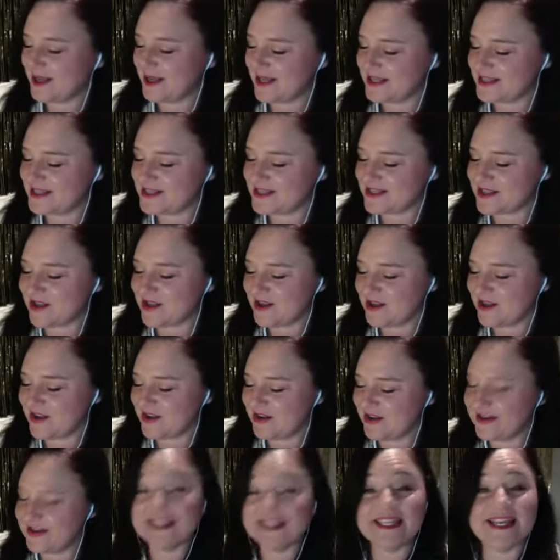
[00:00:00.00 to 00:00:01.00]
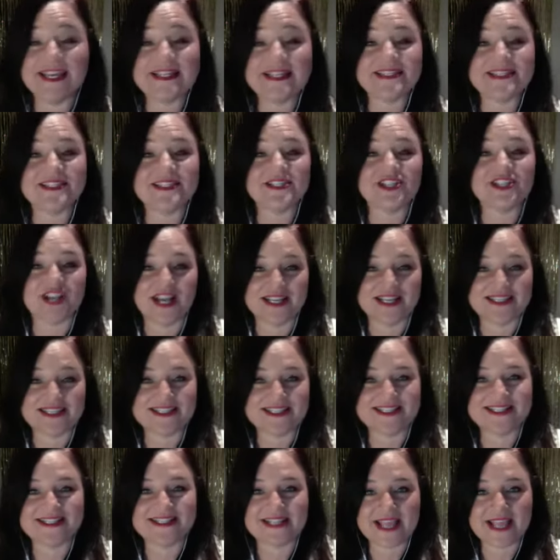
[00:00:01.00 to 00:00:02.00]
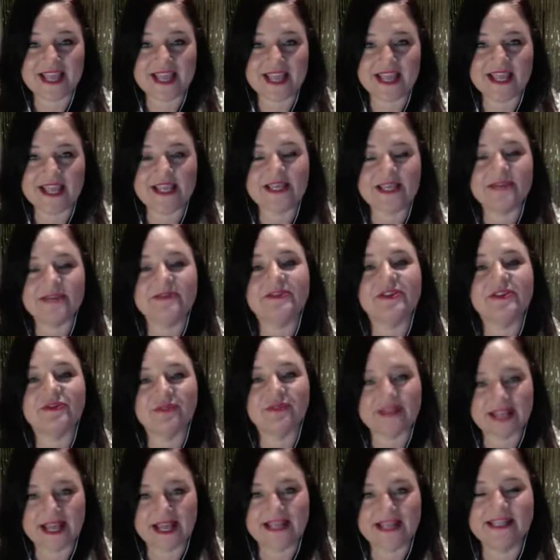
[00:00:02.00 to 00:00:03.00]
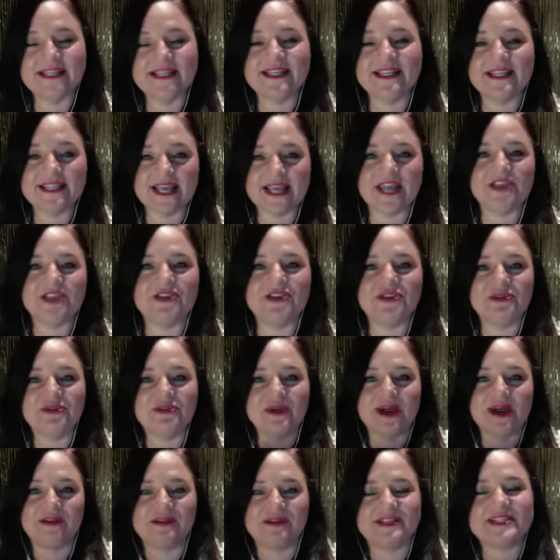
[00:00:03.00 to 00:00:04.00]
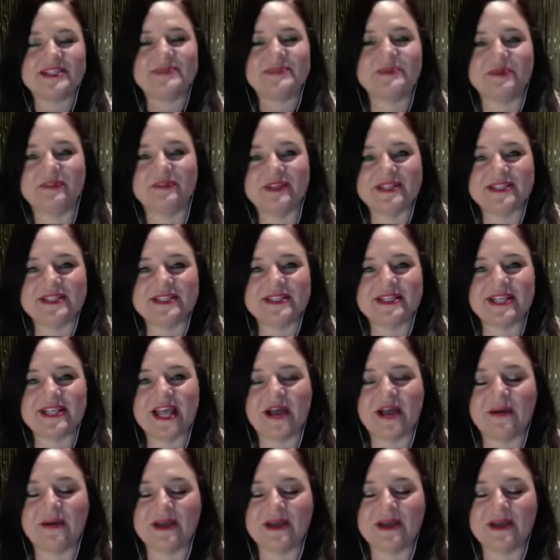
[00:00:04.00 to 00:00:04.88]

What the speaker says: So let's just see the reality that you are experiencing now.